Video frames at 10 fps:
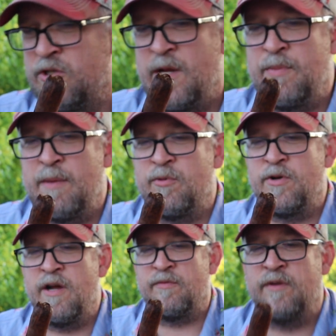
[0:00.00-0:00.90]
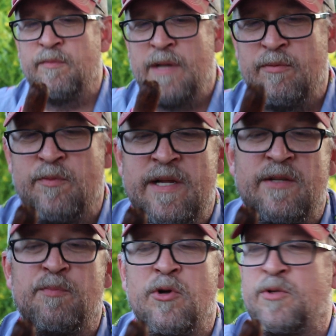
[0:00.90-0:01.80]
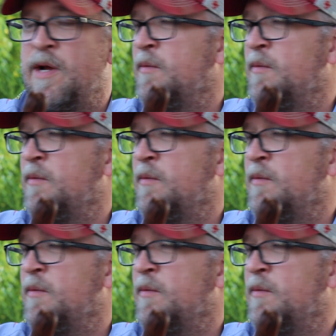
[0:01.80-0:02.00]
say pepper enough that pepper means it burns back